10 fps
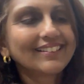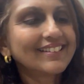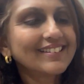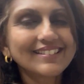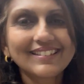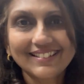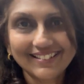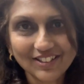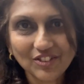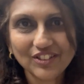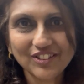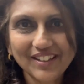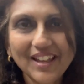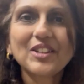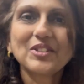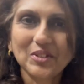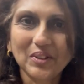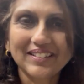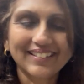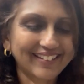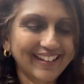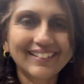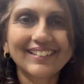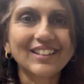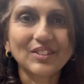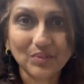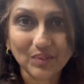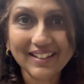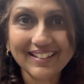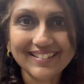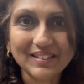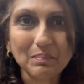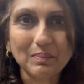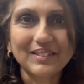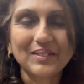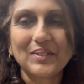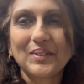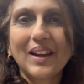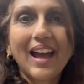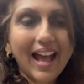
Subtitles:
This is a delicious chocolate cake that is really simple to do.